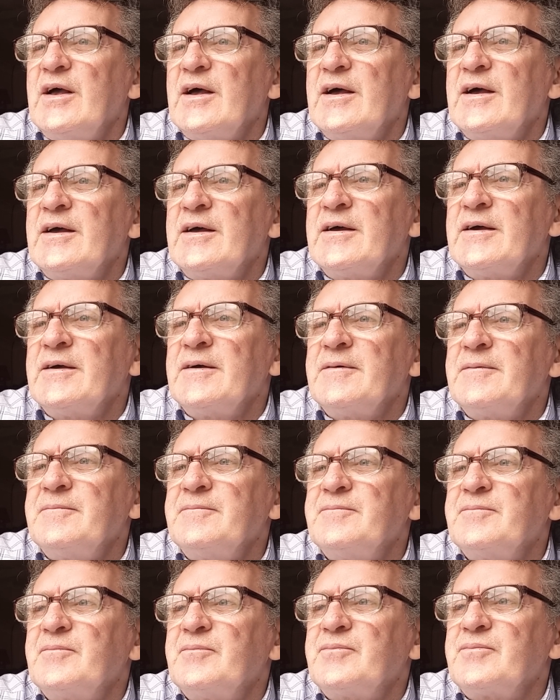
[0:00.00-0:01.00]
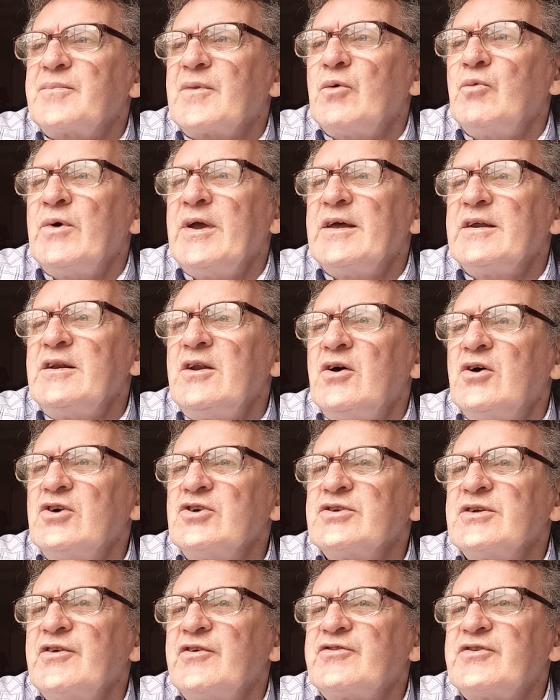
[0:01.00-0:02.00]
Wayne
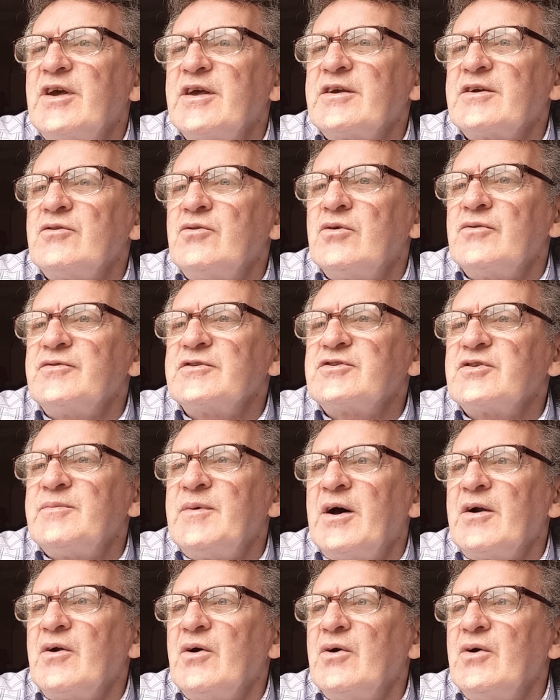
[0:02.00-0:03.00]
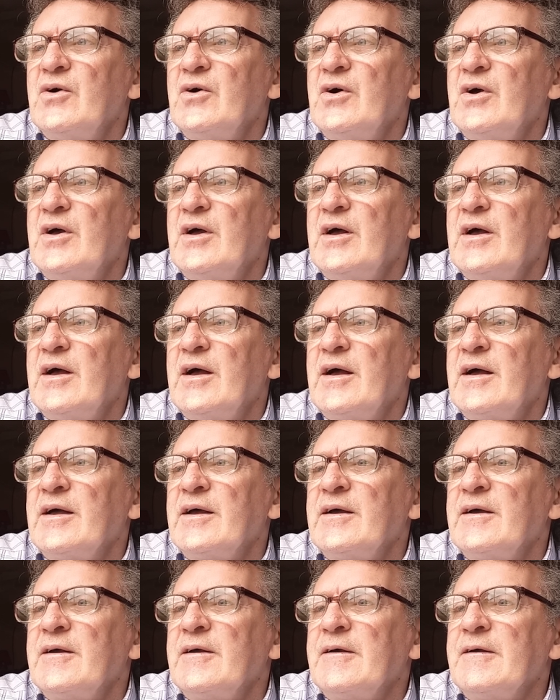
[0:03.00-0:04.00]
Lorden is taking over tomorrow.
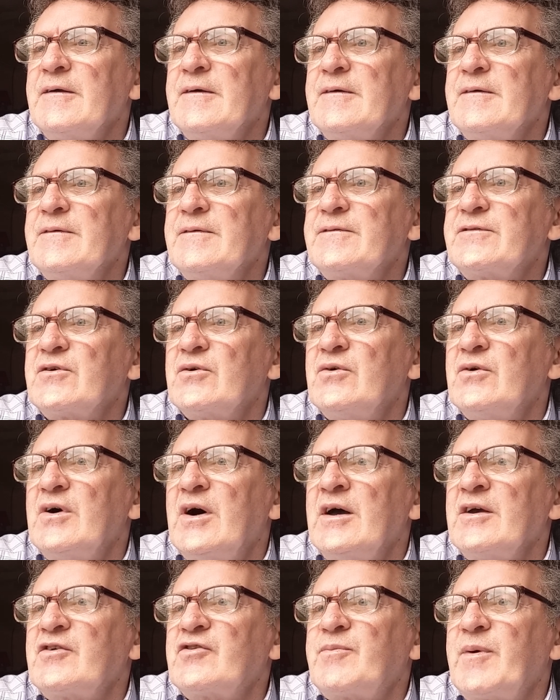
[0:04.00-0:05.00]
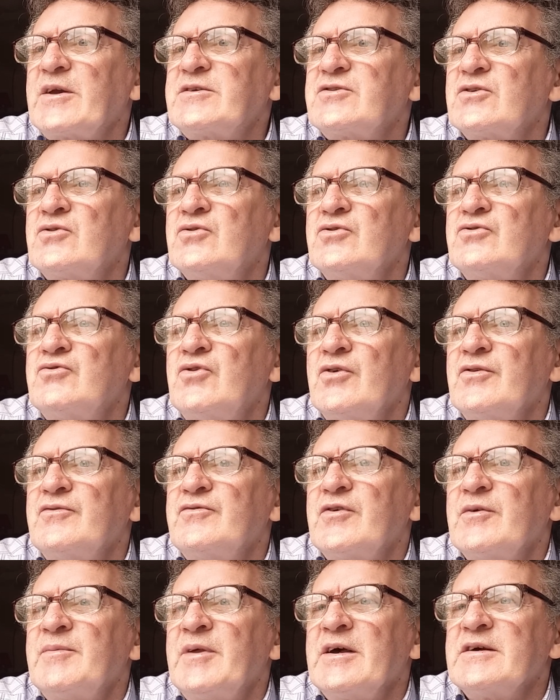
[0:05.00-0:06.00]
So I expect a good run
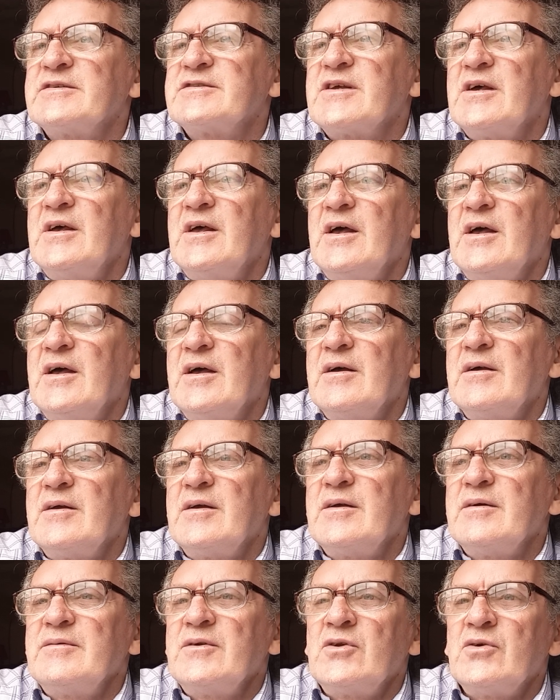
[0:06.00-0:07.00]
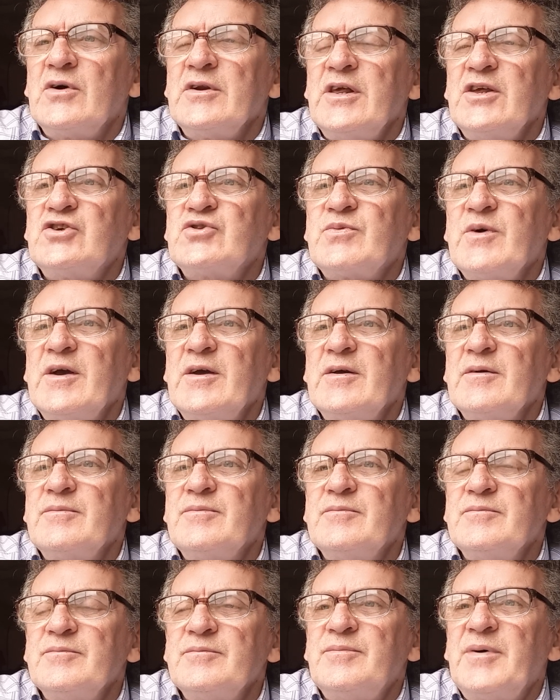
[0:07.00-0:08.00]
from that. You know, in each way,
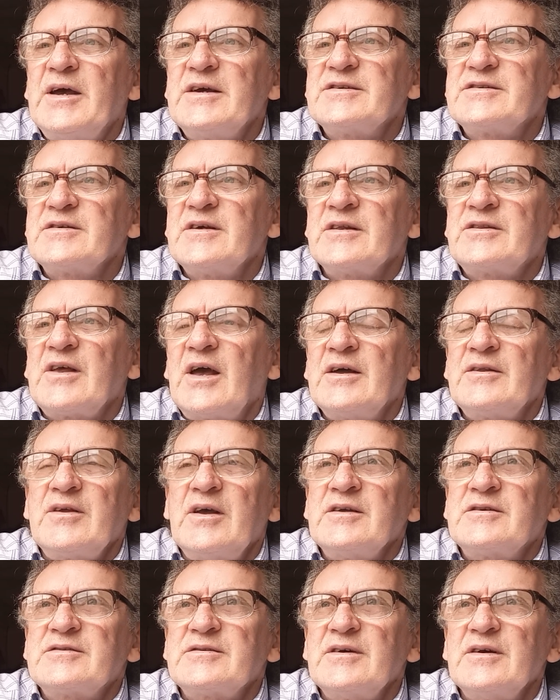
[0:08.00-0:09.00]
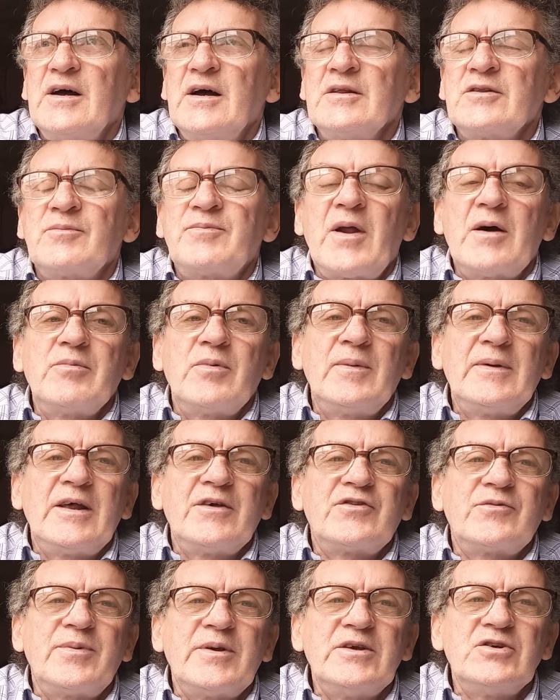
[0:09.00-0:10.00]
bet it's on the probable
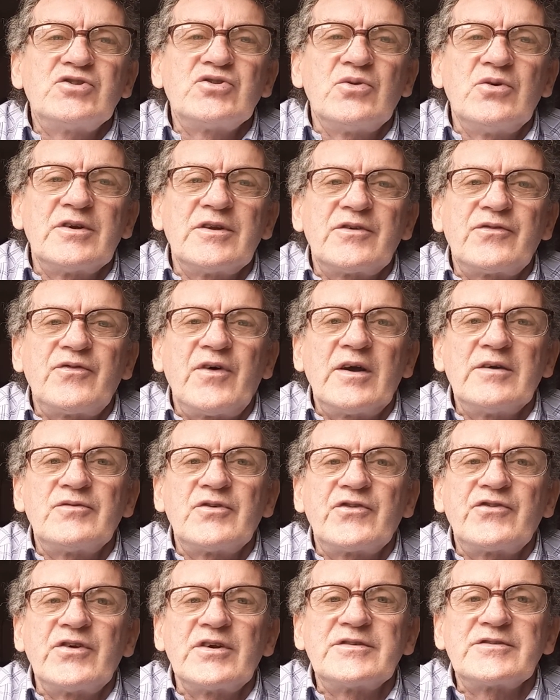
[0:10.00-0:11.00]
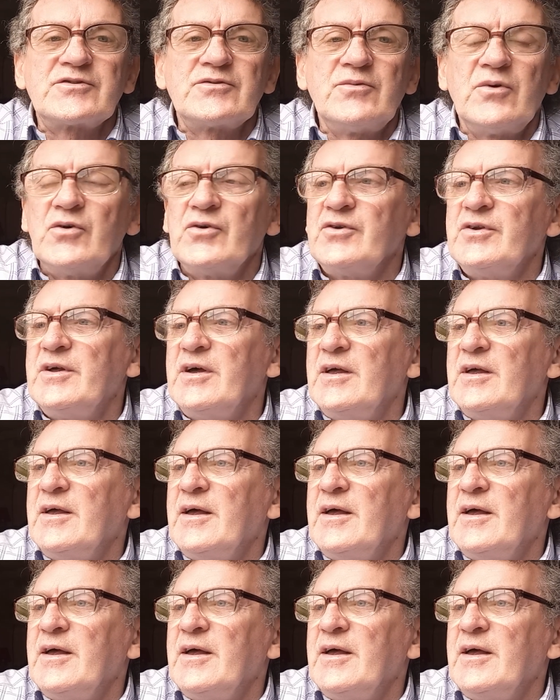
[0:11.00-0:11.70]
SP showing as 5 or 6 to 1.